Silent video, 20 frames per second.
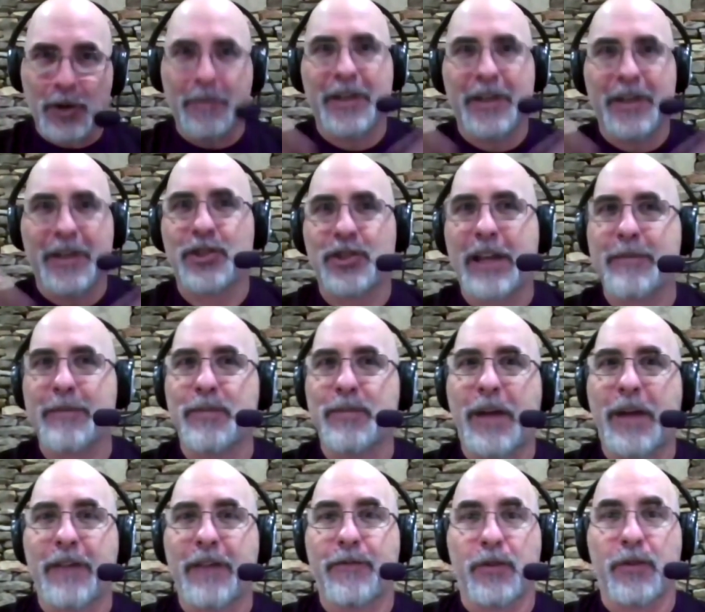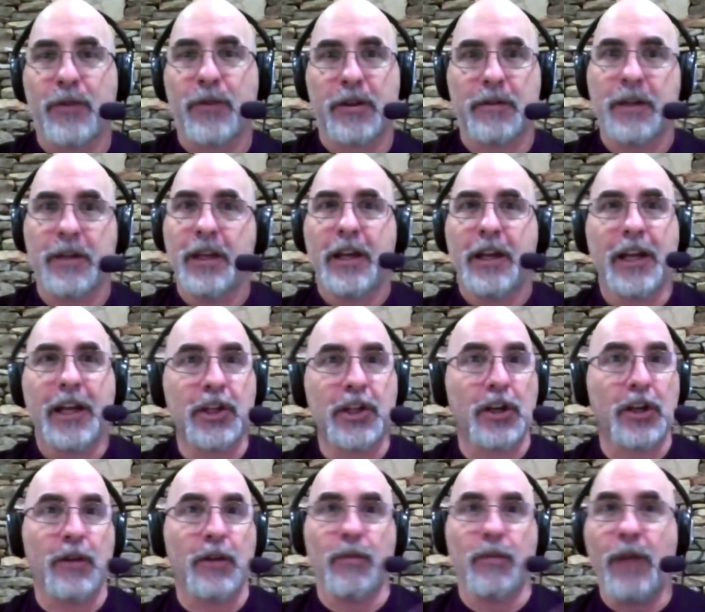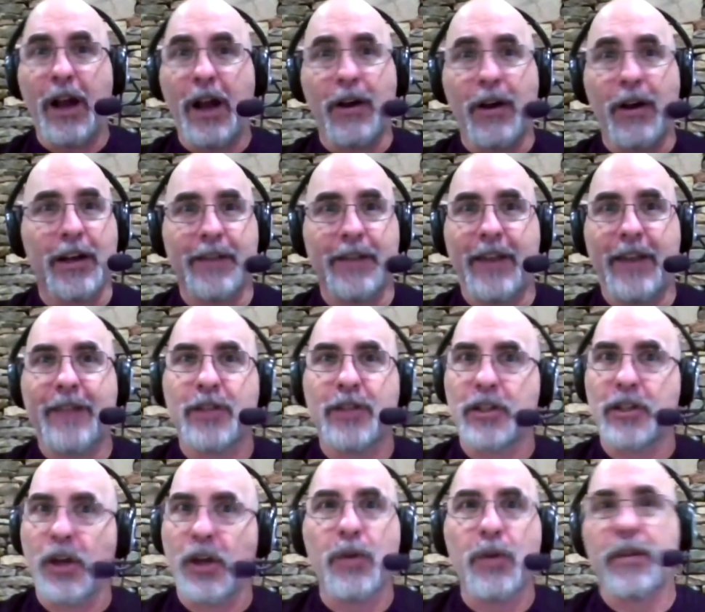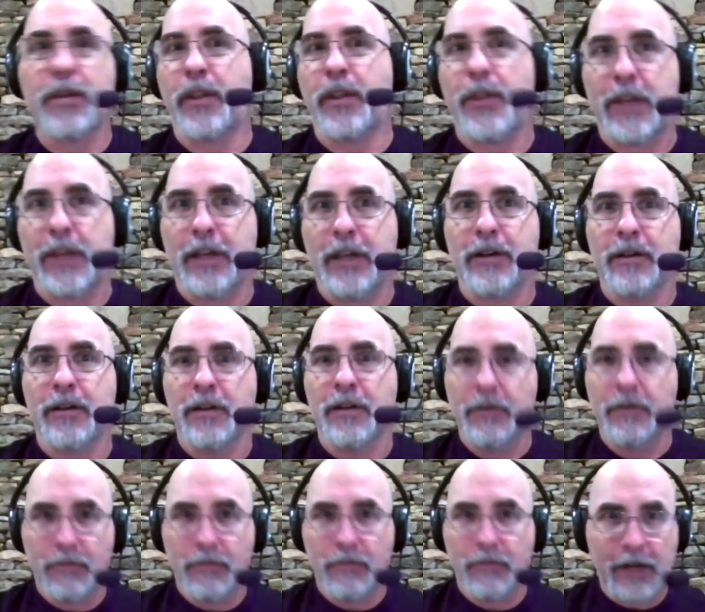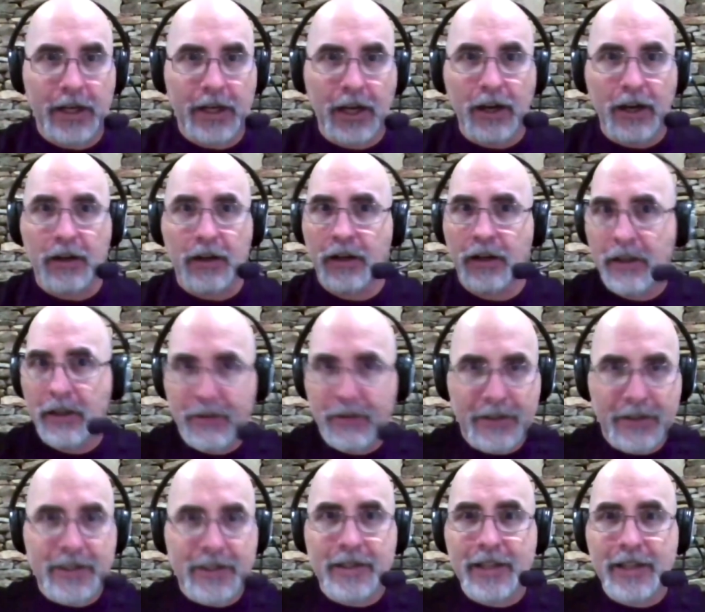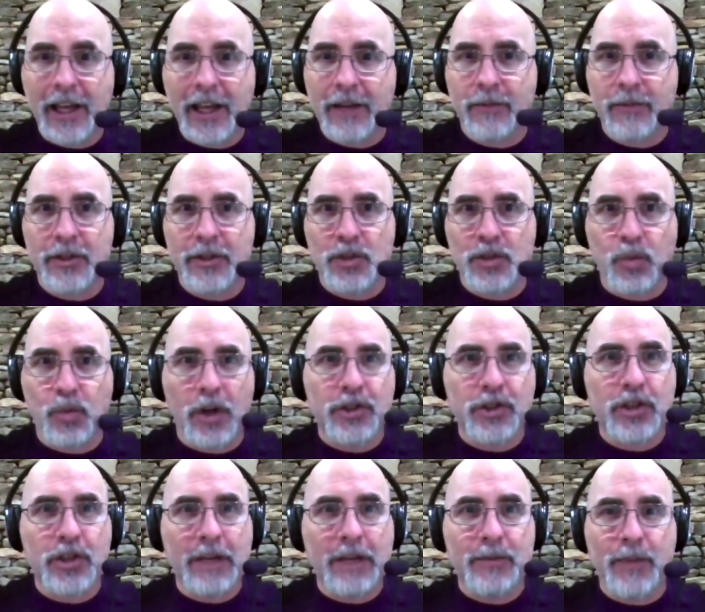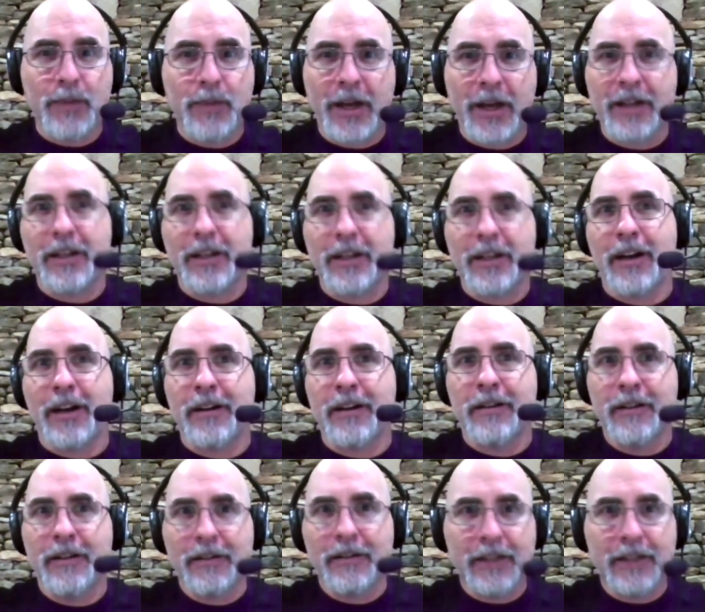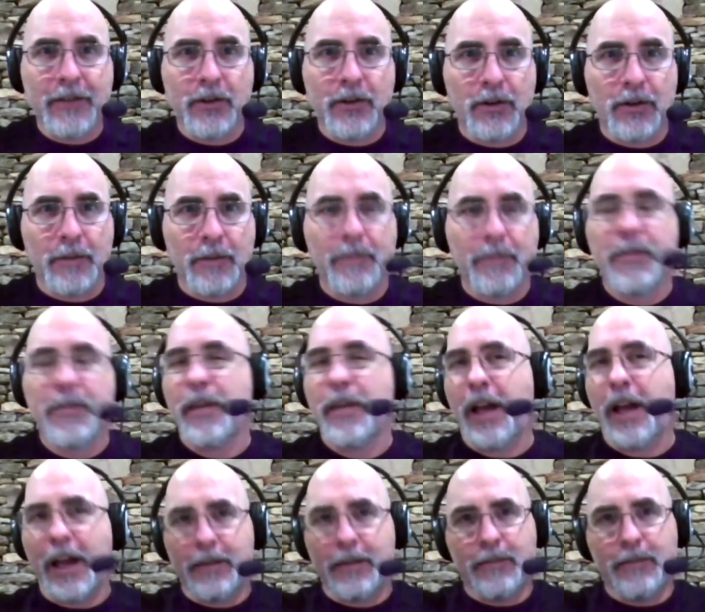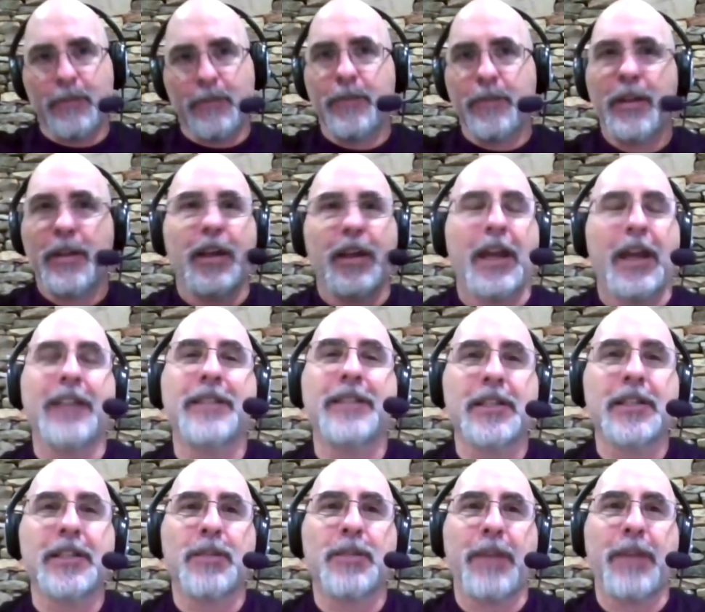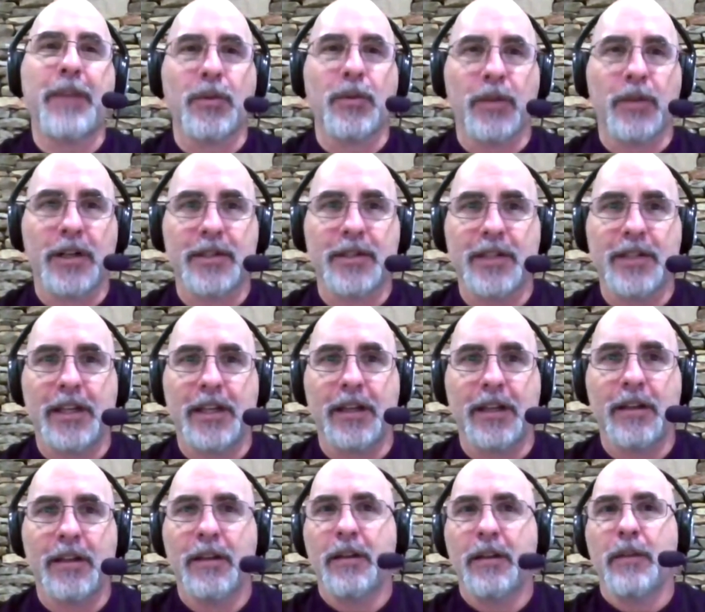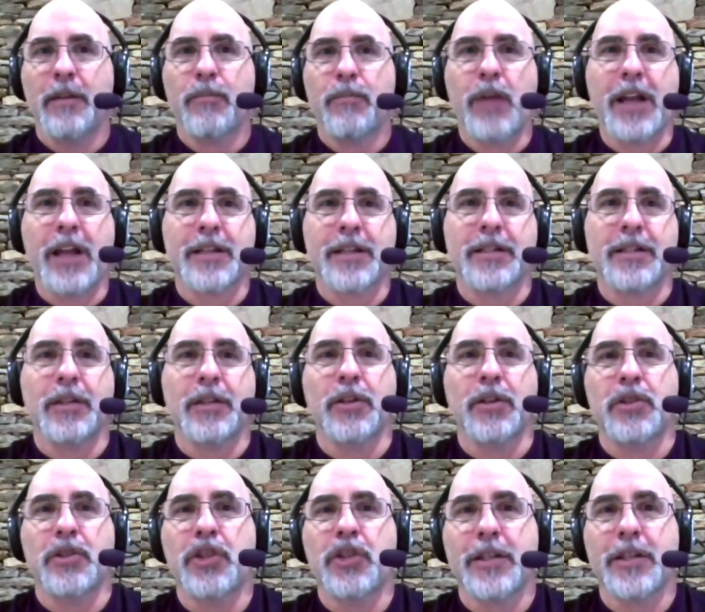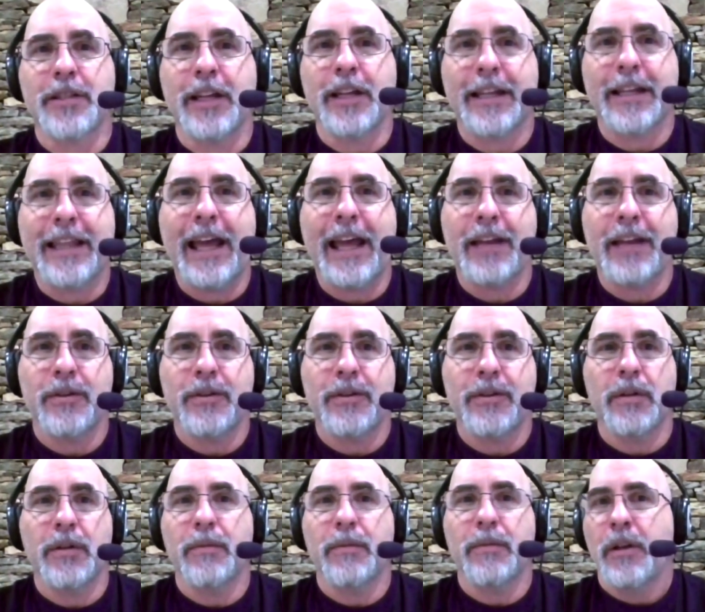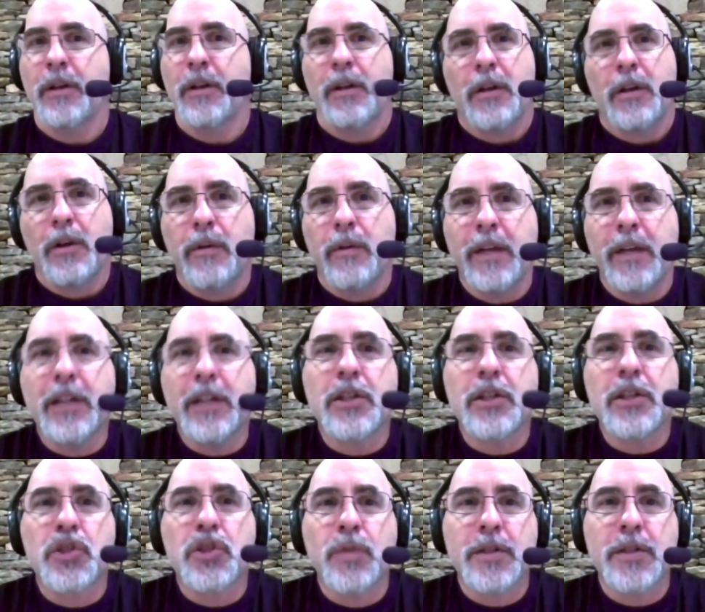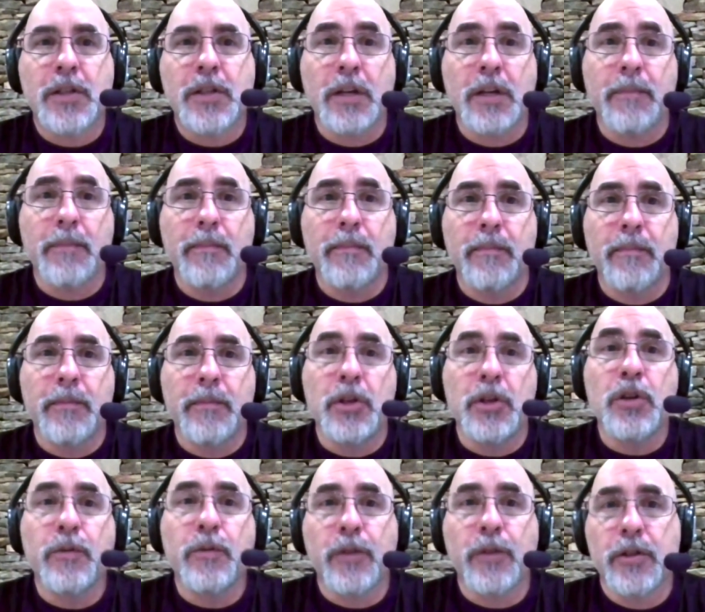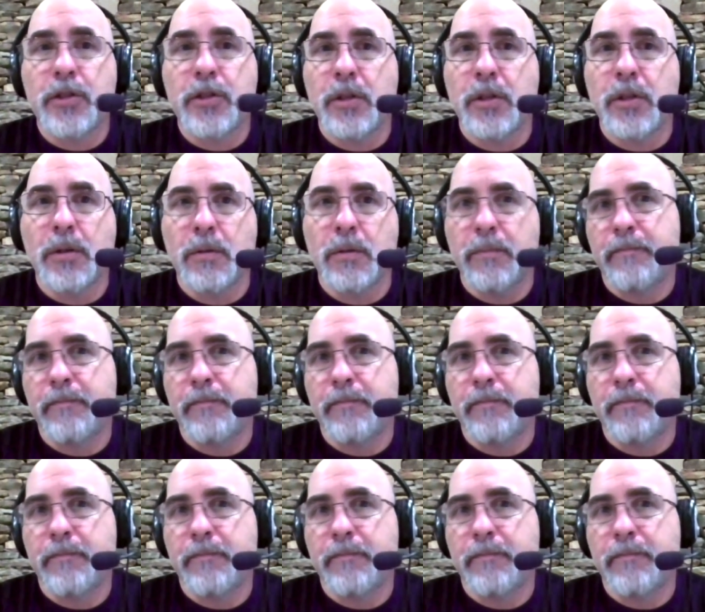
there's James Bond for you. And you go, wow, I didn't even have to go to the theater. Right here, this is it. We just watched James Bond in our living room. I anticipate that we're going to see products that look just like that. Our industry is going to maneuver to